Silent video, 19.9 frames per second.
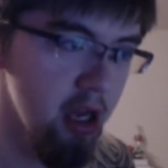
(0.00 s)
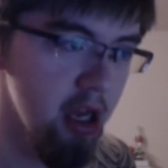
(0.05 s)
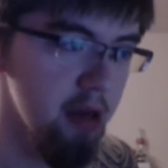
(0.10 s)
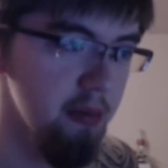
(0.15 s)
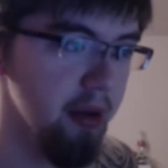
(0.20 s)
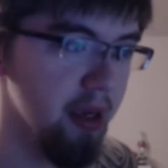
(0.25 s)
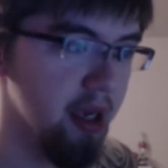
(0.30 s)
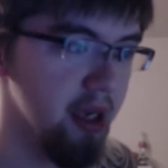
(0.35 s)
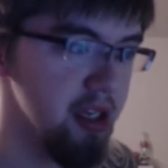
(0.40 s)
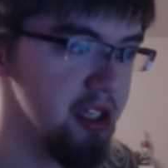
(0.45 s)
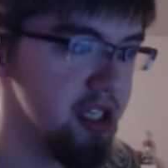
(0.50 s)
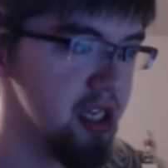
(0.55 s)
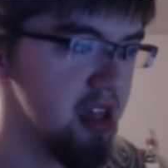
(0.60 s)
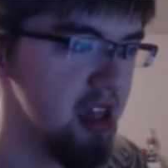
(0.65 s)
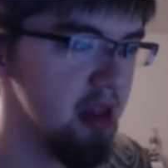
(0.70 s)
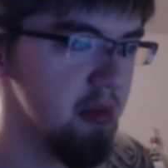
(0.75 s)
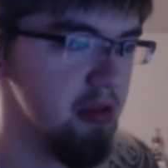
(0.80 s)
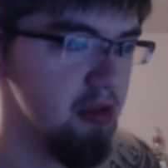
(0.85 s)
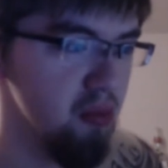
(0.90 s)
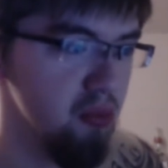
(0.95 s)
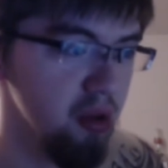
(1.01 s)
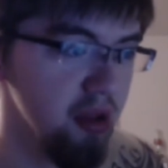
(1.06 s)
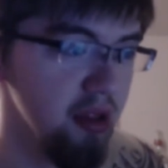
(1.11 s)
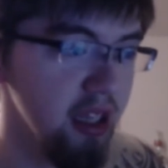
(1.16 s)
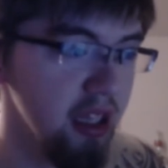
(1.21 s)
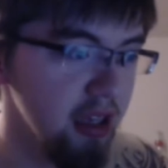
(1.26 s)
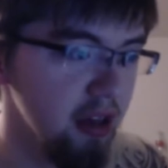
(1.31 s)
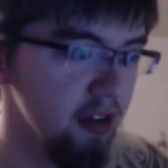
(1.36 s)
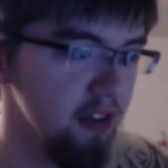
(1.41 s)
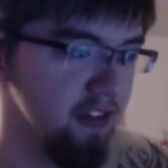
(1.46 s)
because she seems really
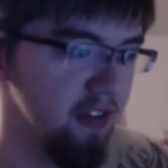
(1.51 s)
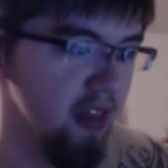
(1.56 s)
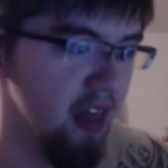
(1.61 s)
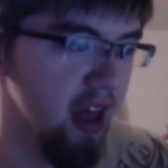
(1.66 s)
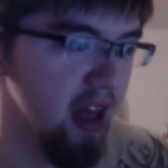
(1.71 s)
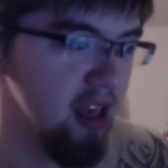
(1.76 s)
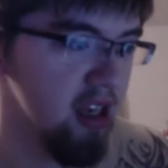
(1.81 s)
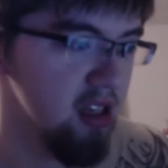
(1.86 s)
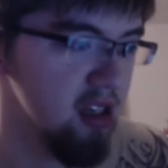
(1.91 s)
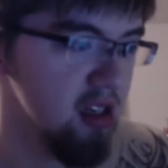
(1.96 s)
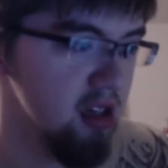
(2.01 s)
good for that.